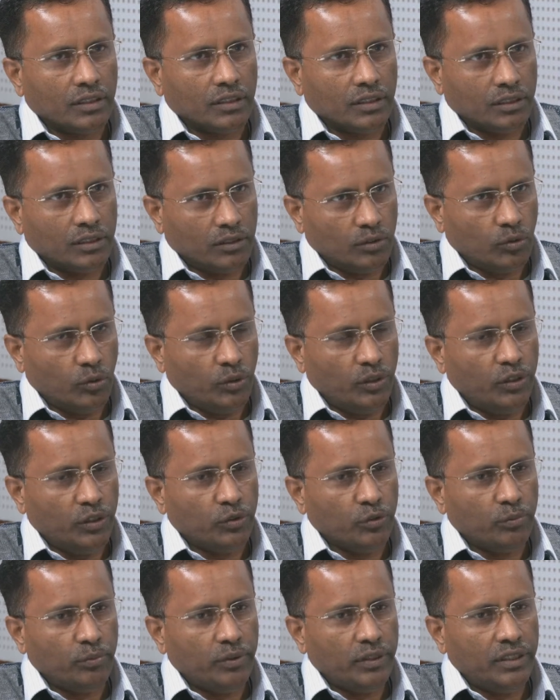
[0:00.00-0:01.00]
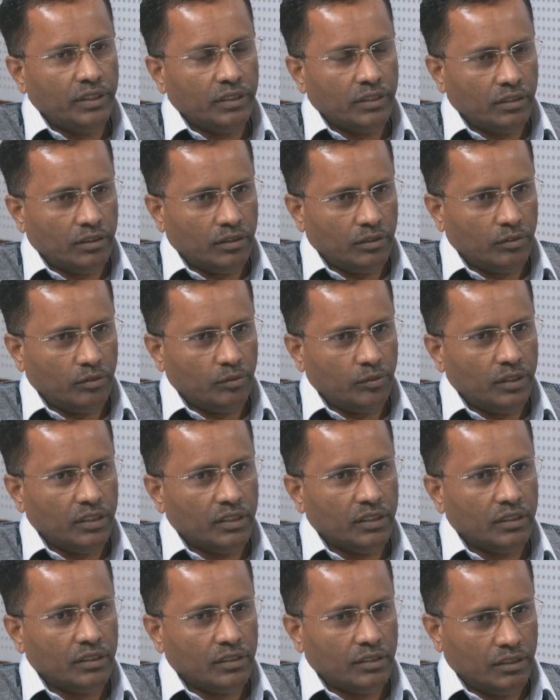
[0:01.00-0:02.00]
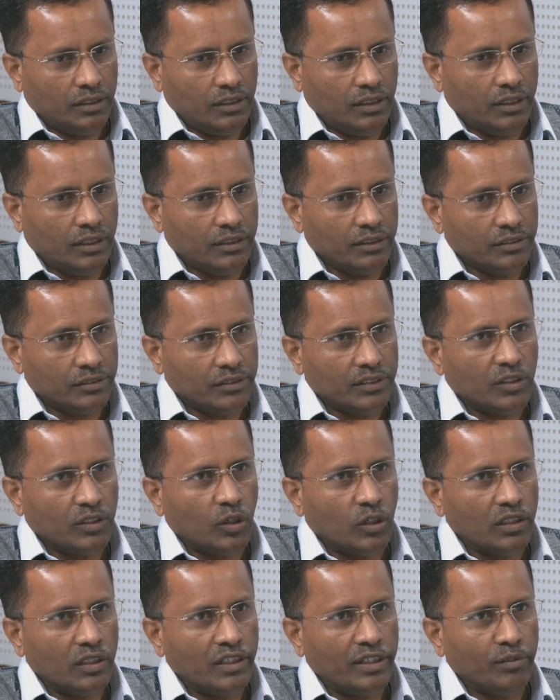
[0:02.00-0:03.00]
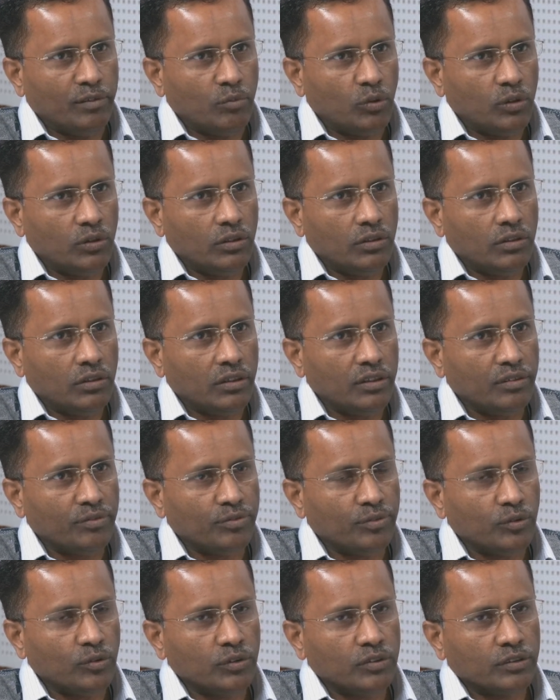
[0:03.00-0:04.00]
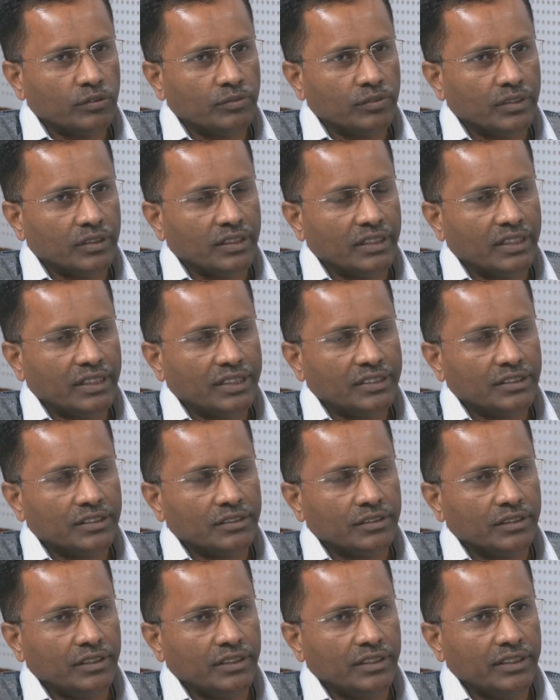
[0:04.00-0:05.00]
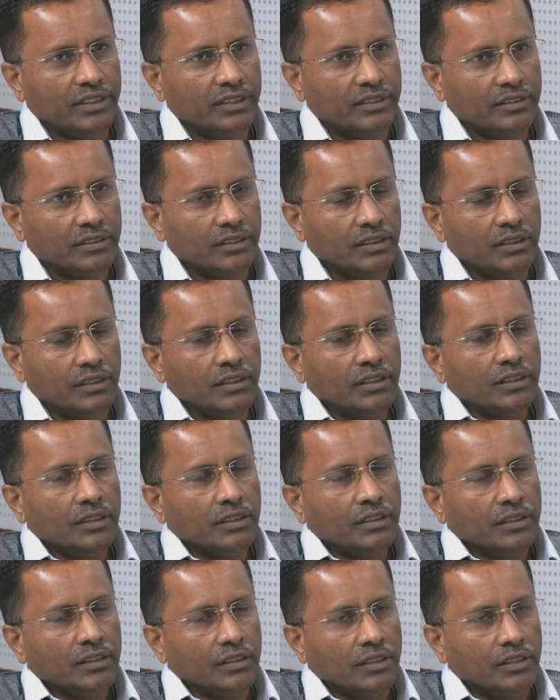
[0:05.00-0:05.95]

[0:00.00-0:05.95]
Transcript: going to be in this thing online mode, and of course for the next 3 years the